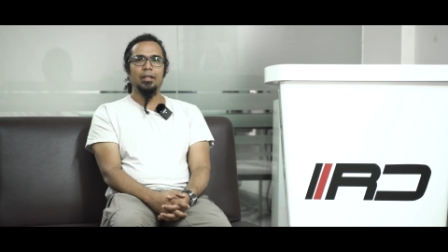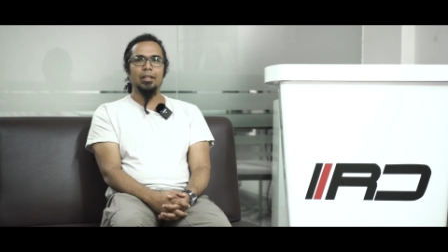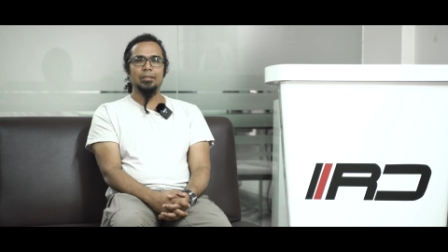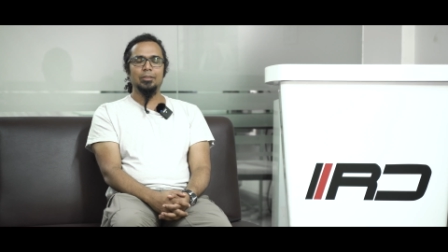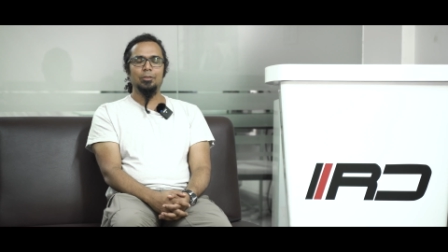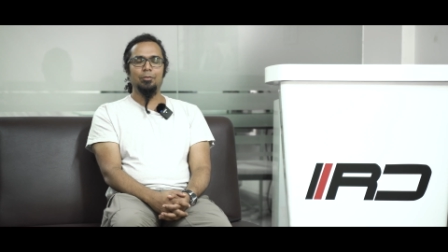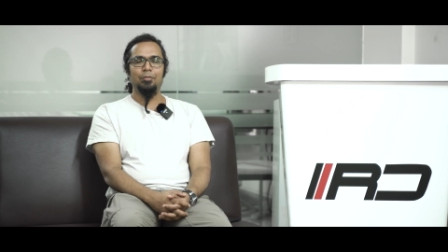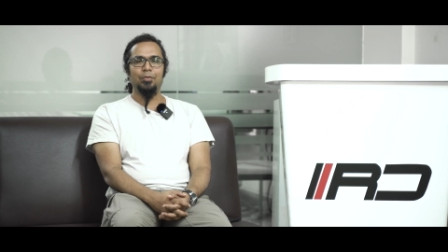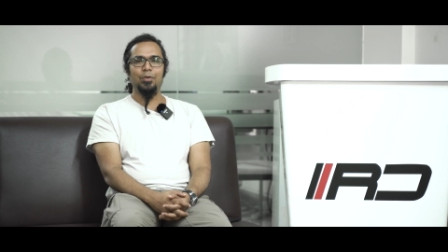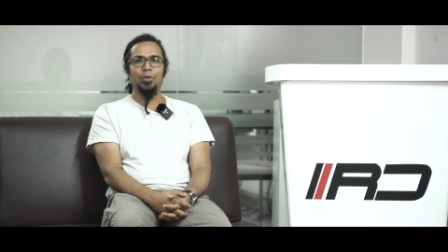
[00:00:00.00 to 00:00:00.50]

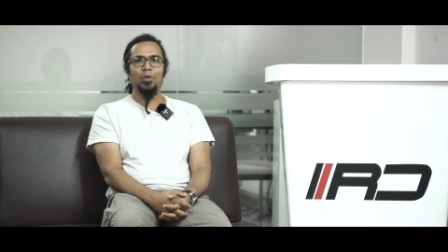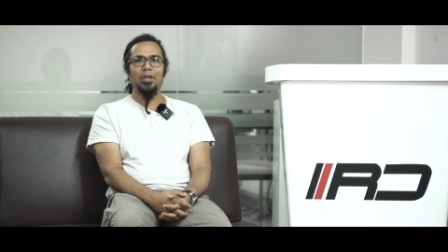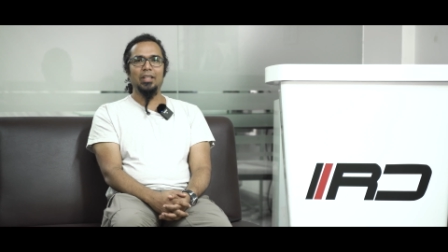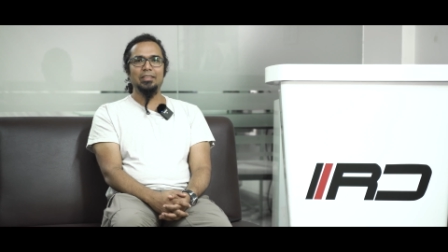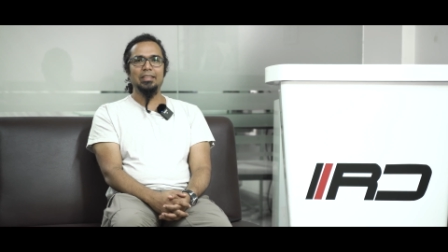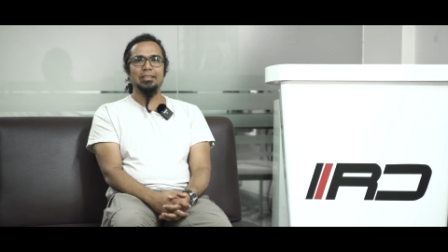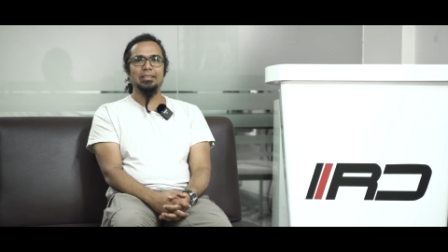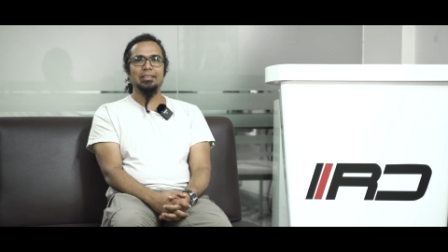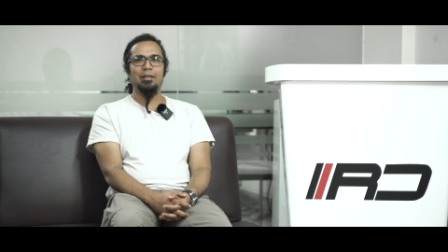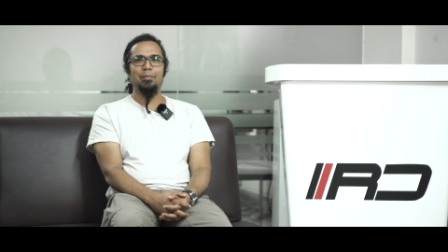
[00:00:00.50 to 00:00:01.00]
So
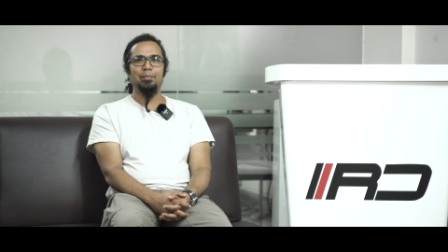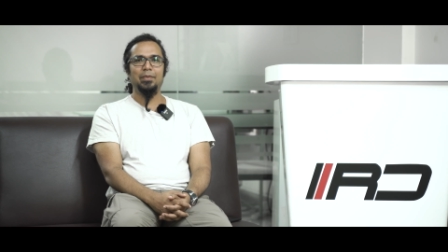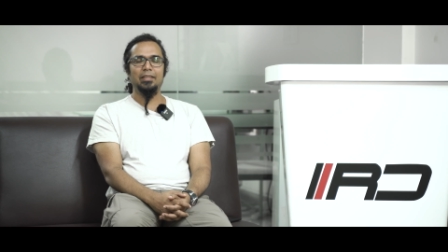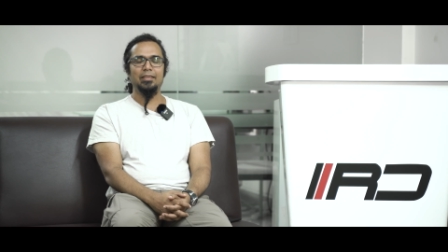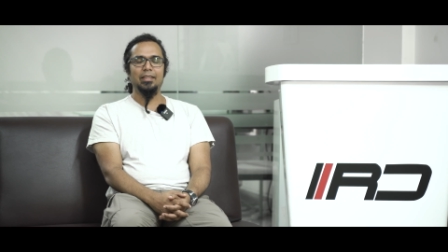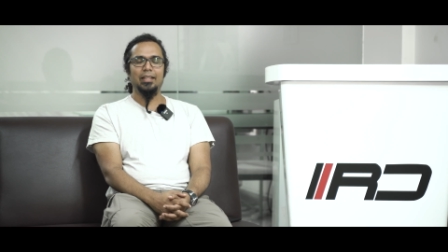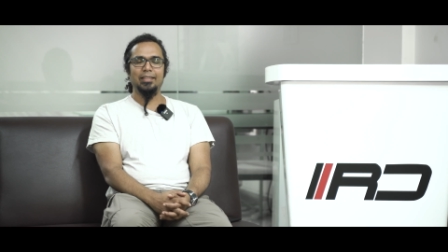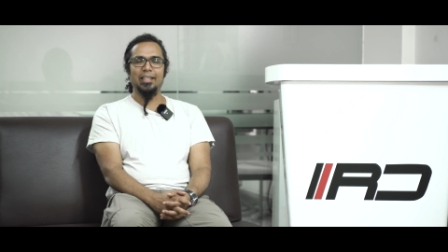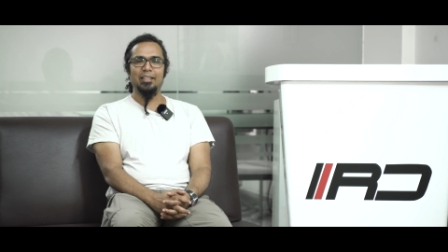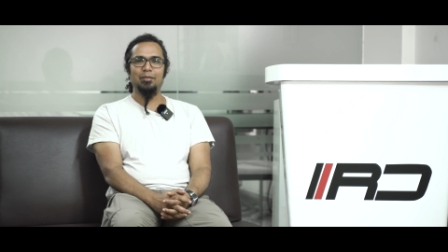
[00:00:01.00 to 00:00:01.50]
FuelX is something
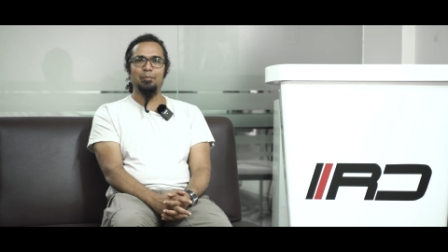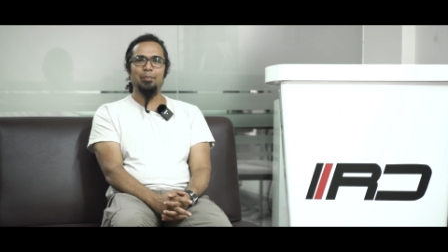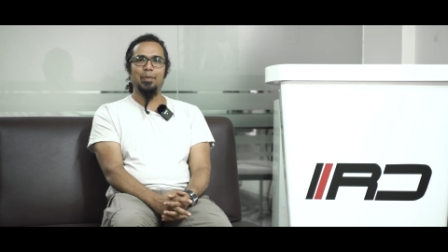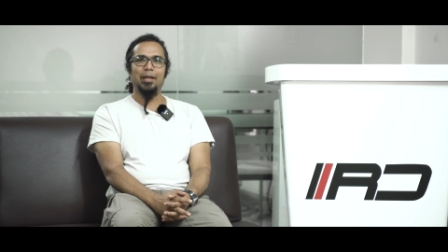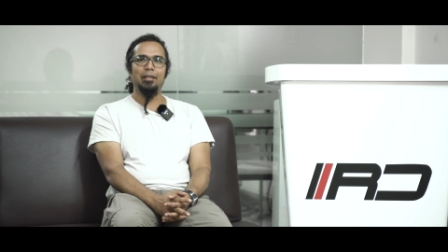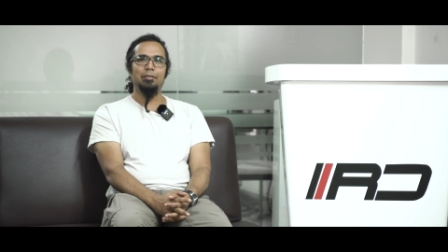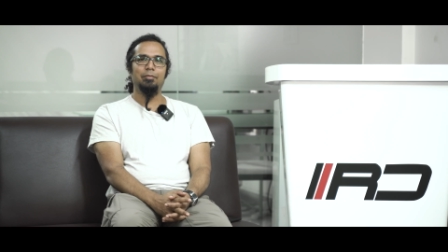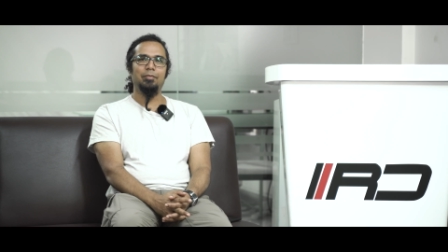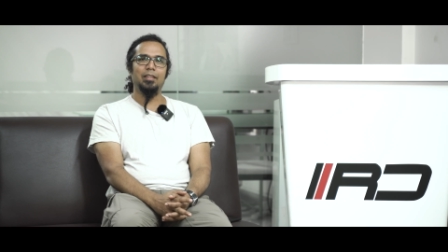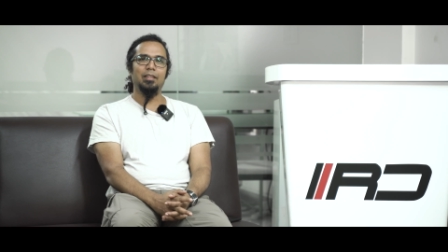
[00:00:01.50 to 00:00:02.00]
that can
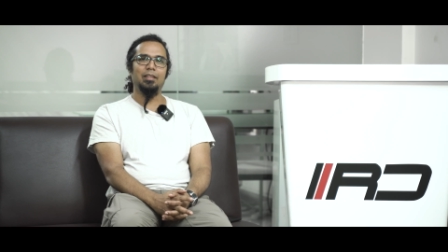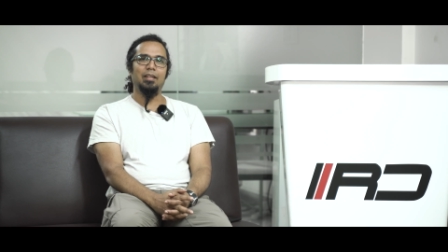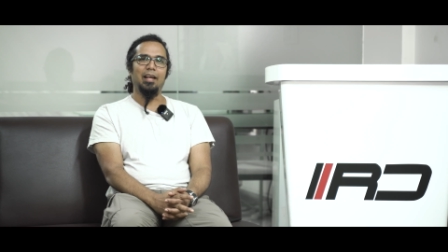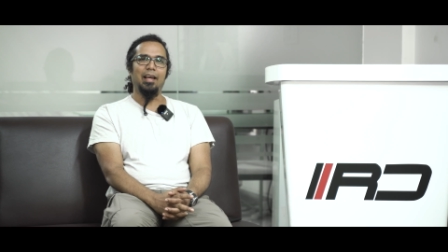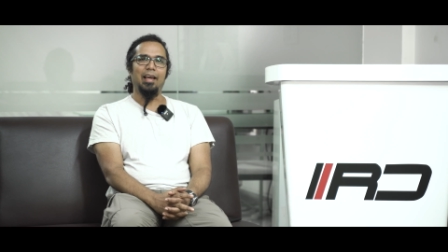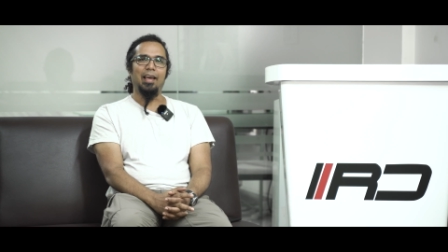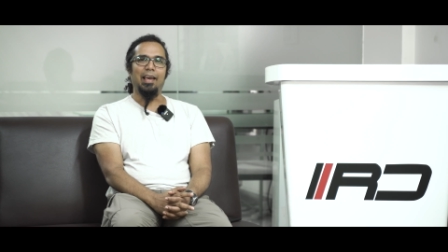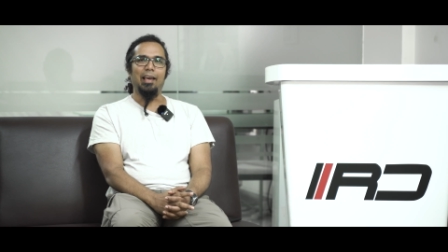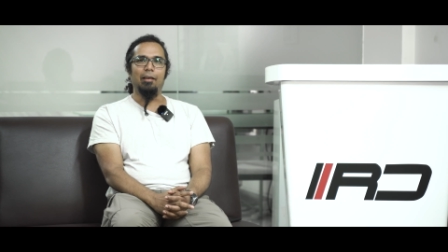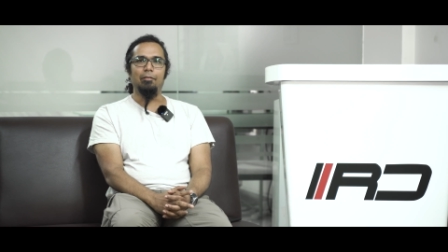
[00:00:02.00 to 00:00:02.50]
benefit
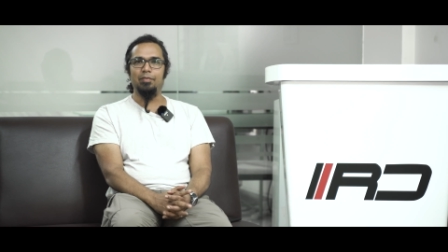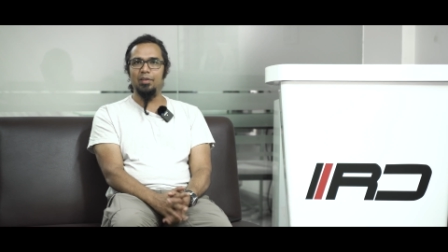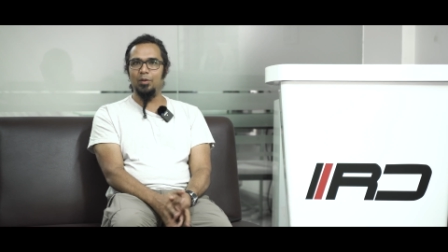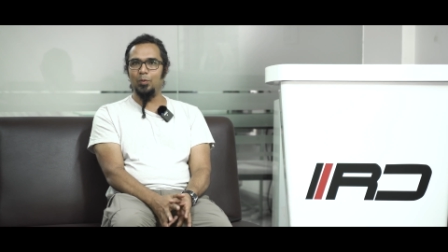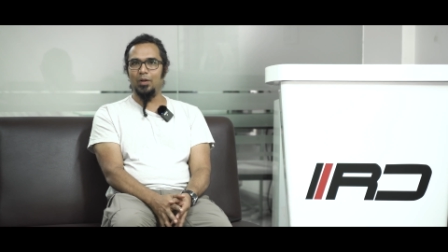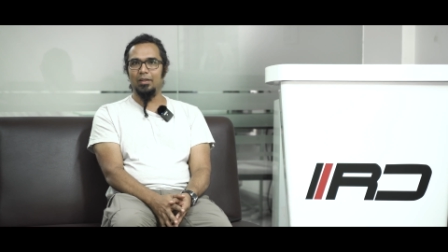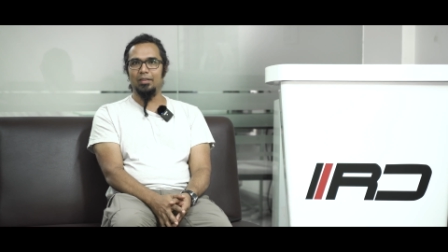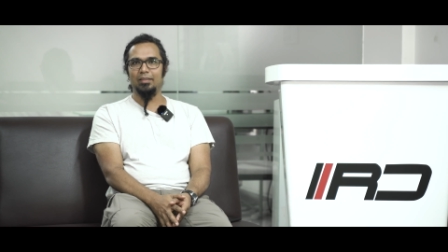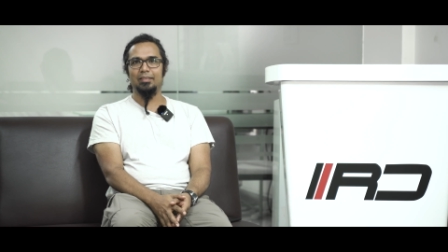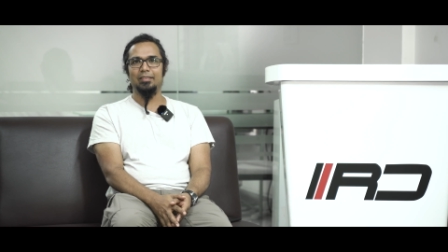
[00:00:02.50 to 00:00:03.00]

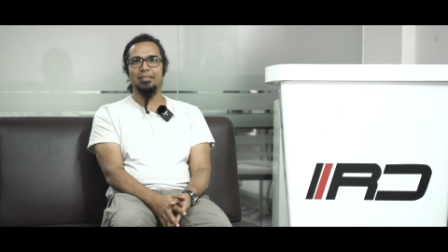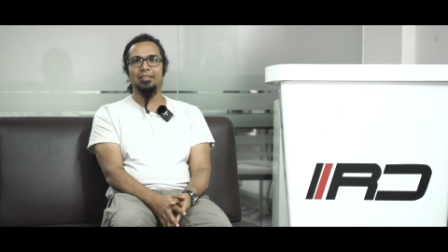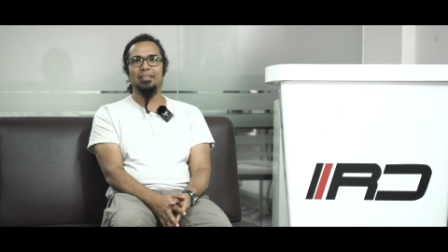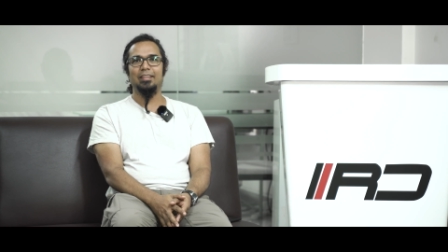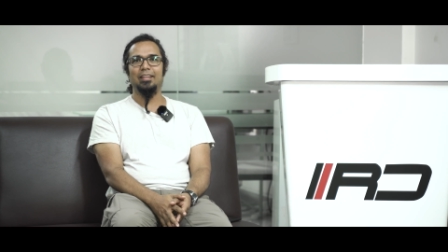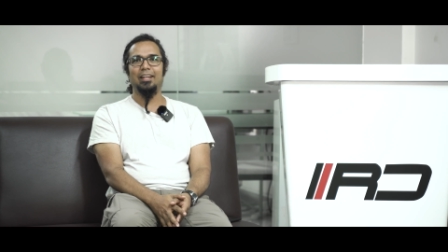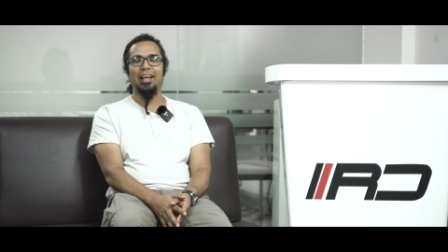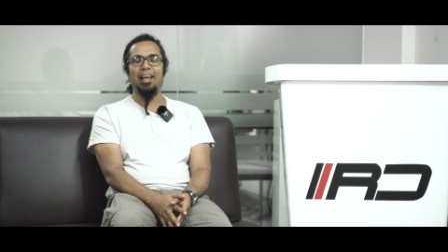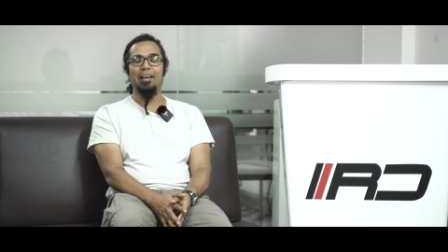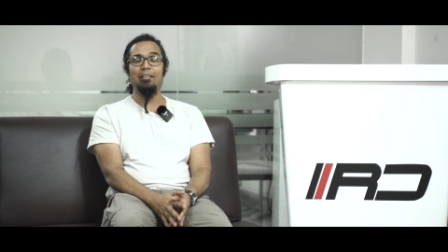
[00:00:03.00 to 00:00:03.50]
everyone.
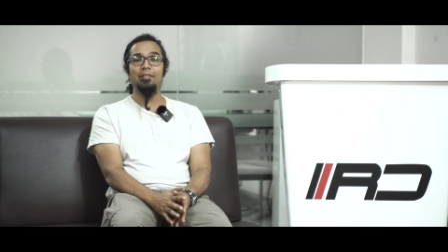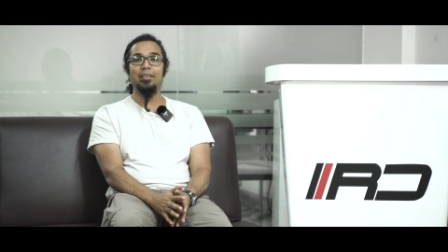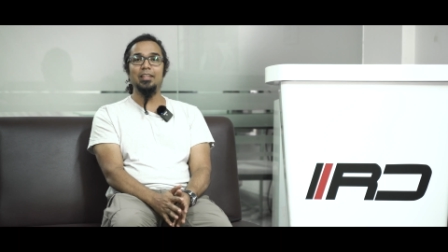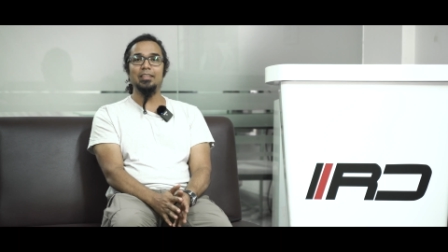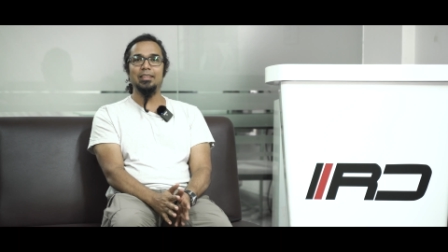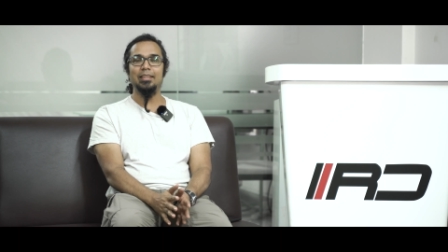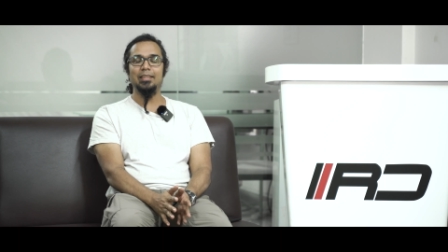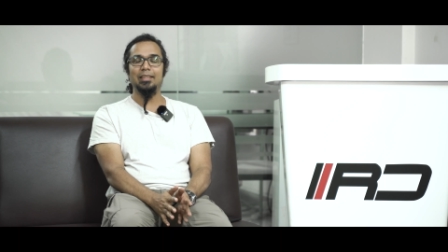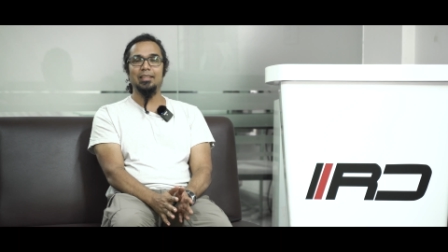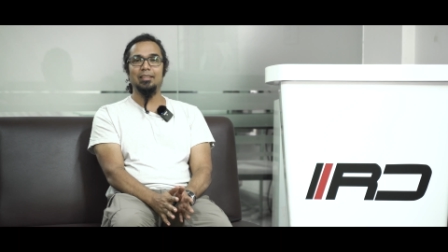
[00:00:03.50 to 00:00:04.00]
Every
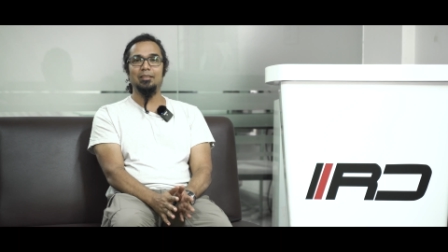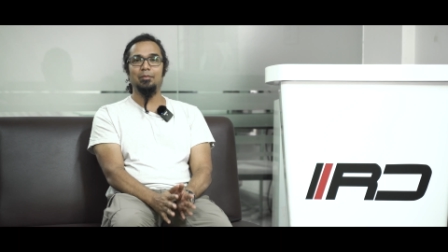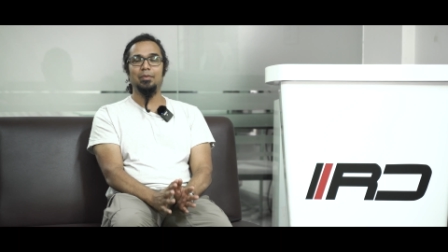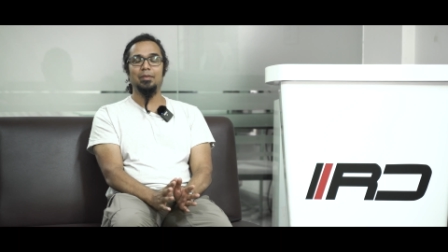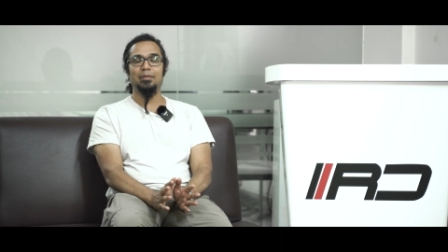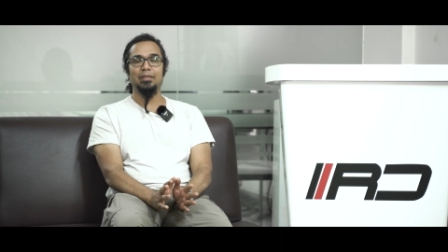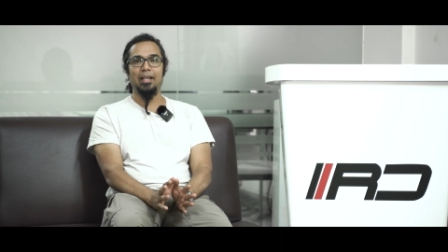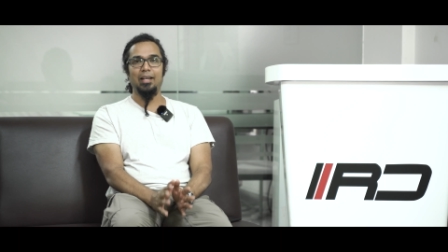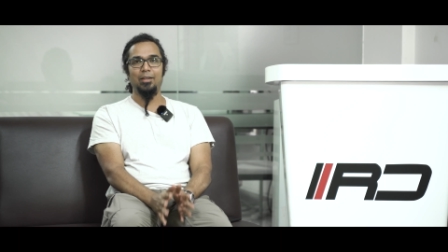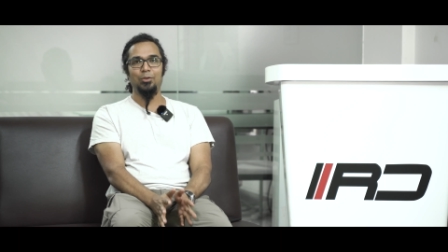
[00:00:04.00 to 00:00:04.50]
single
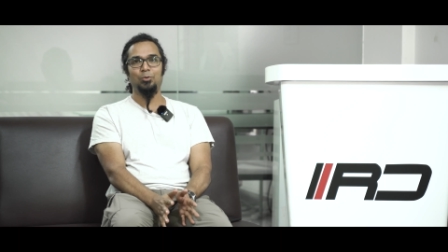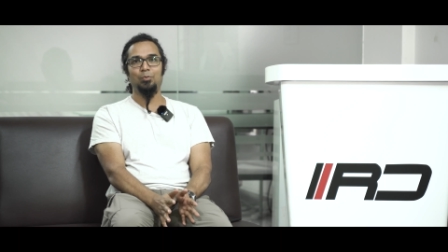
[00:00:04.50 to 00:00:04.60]
guy